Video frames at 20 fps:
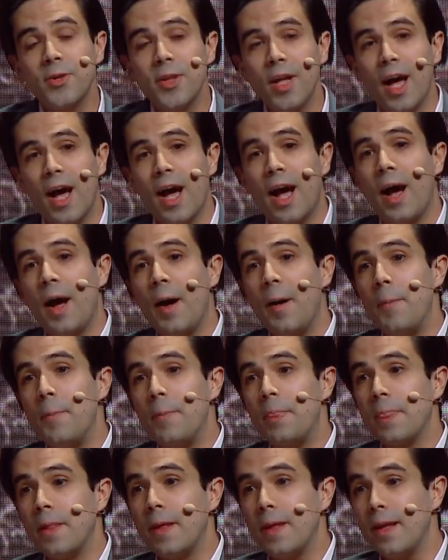
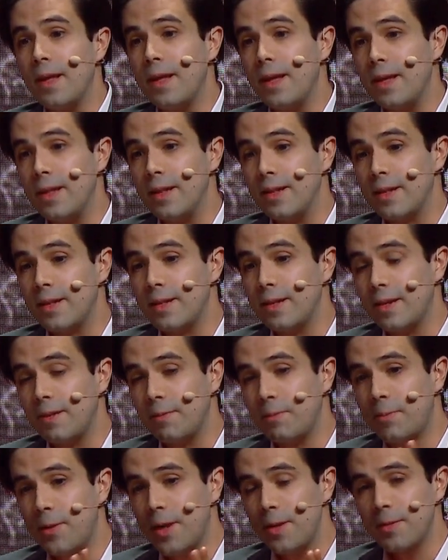in
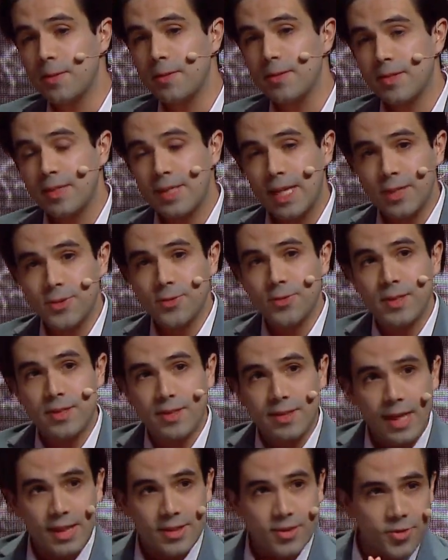private sector,
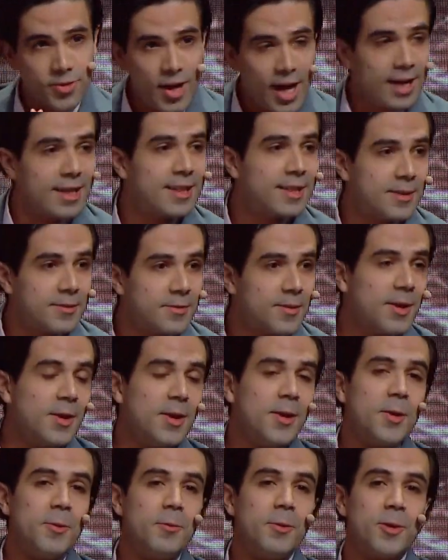it's attractive
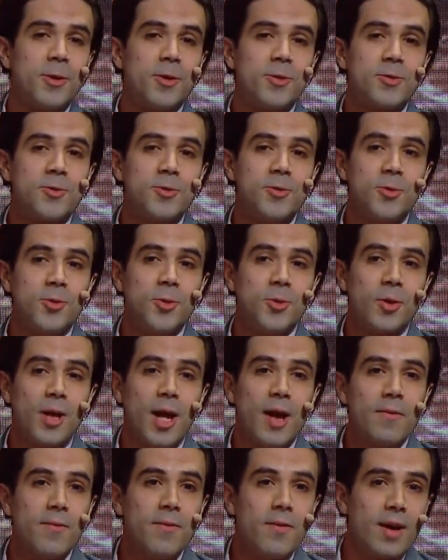because you would
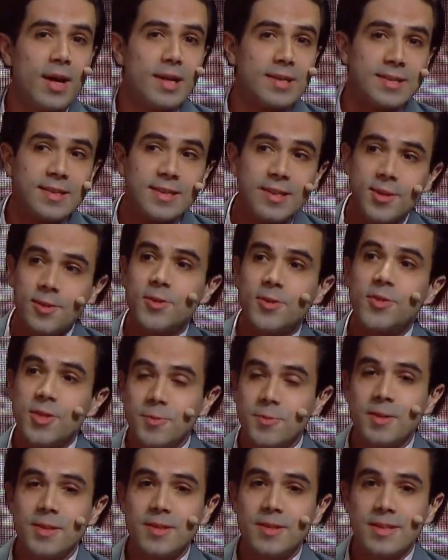have a single
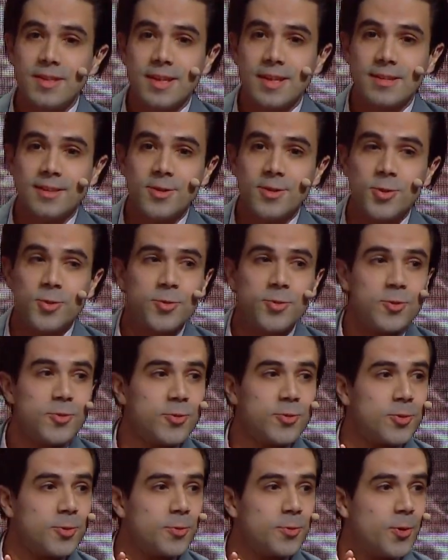treatment that's useful
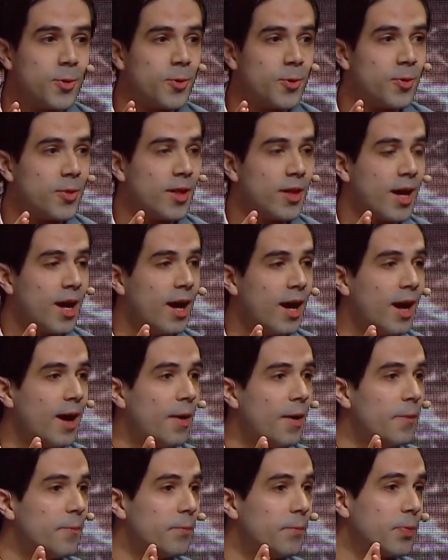for both
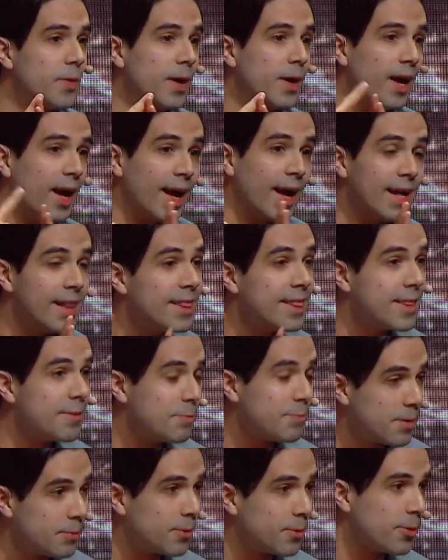healthy
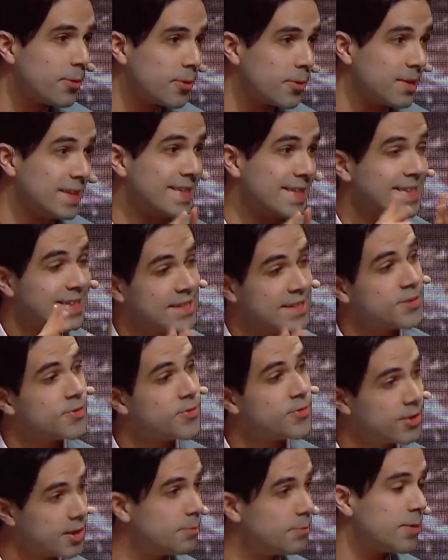people or
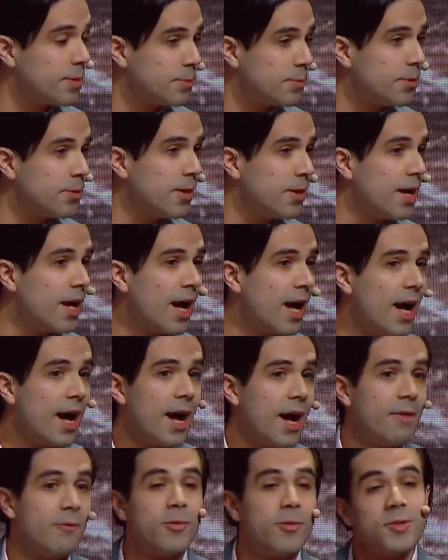disease-free people
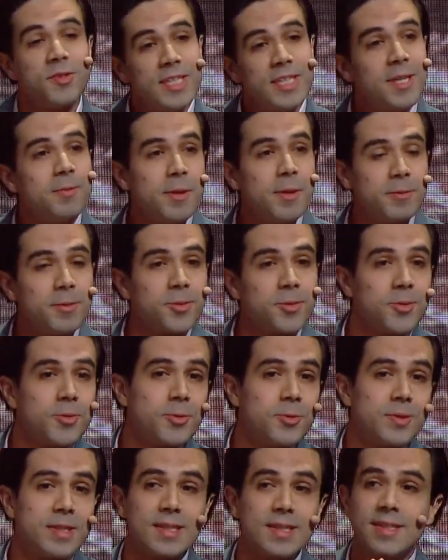and for sick people. So
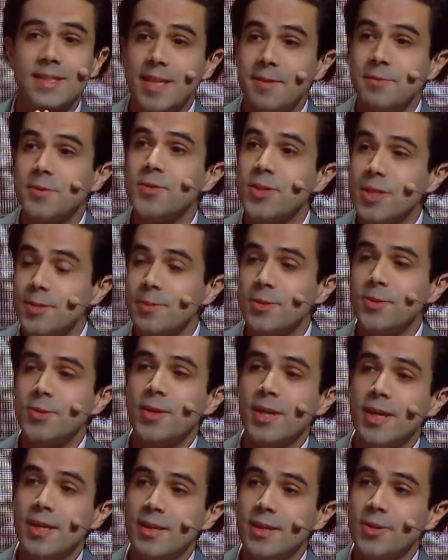with the same treatment,
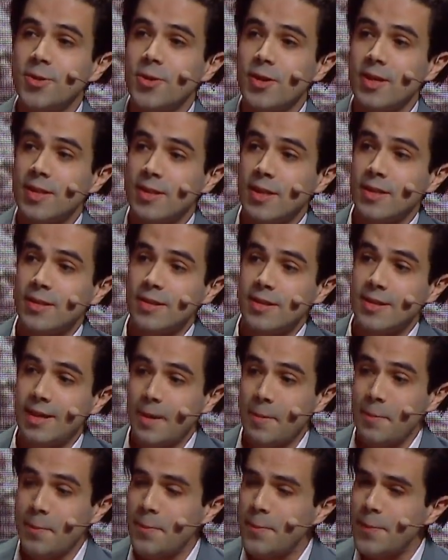you can target
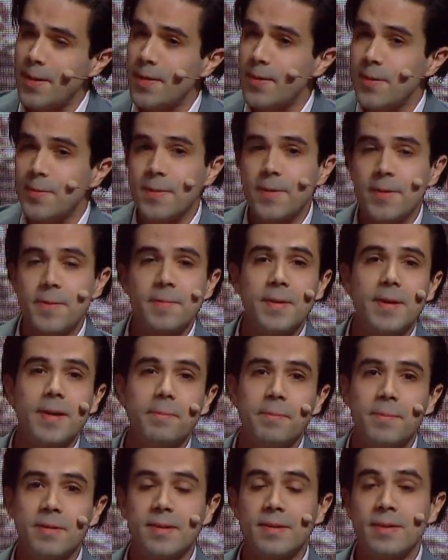a very, very
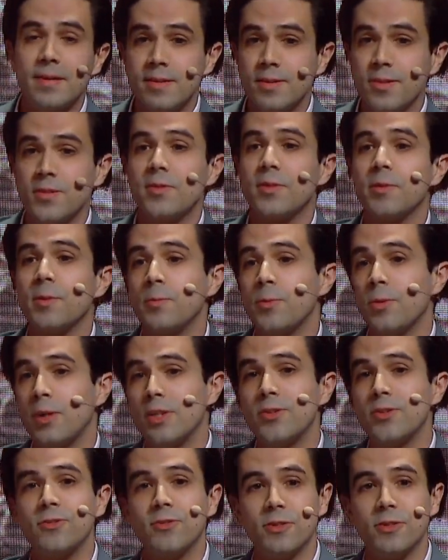big percentage of the
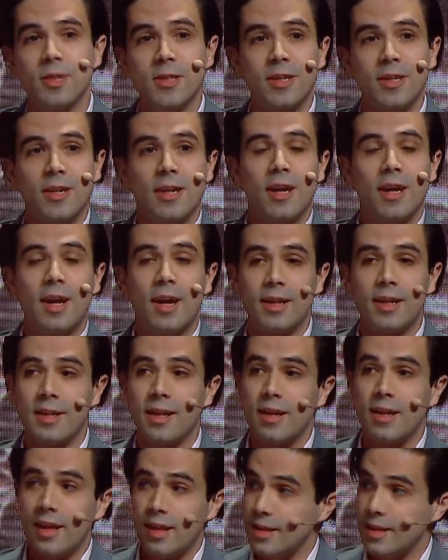population.
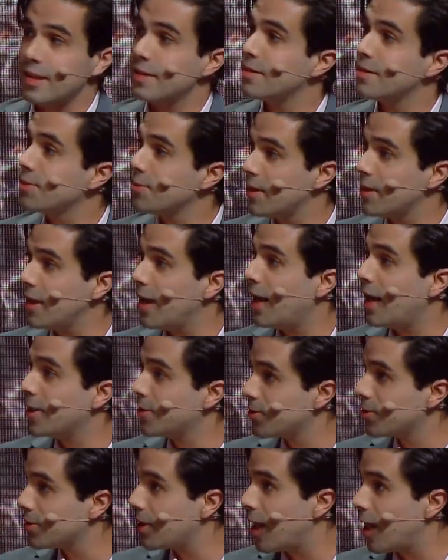And this is why
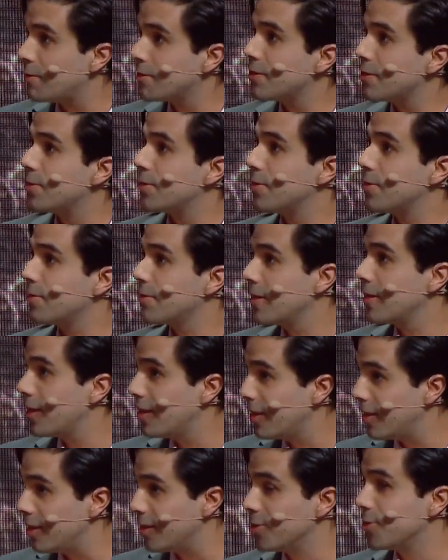Altus Labs and other
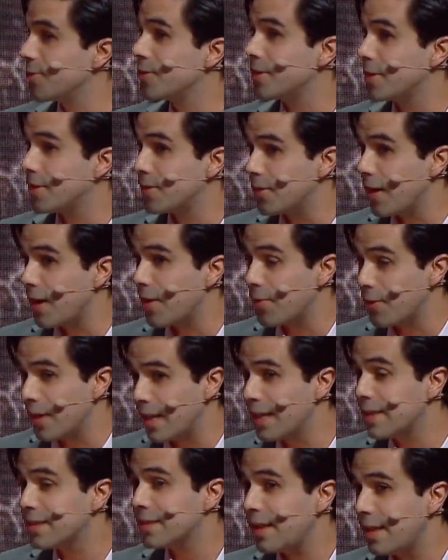industries are
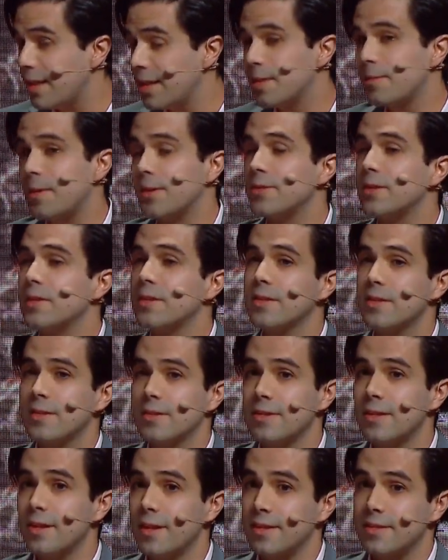really excited about this.
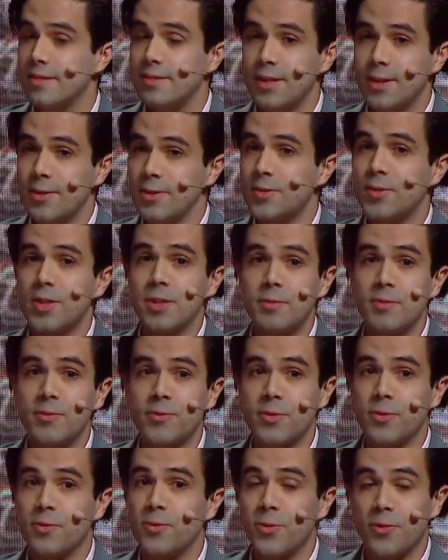A single treatment
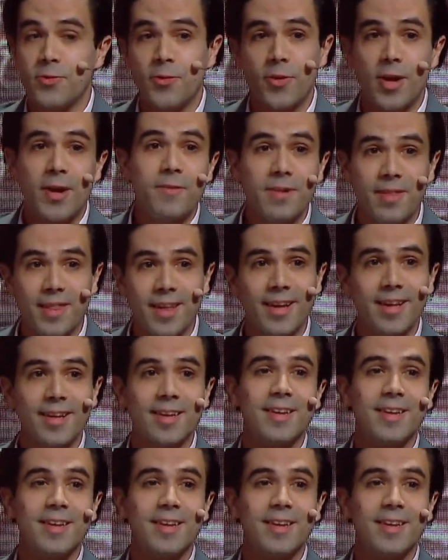for everything.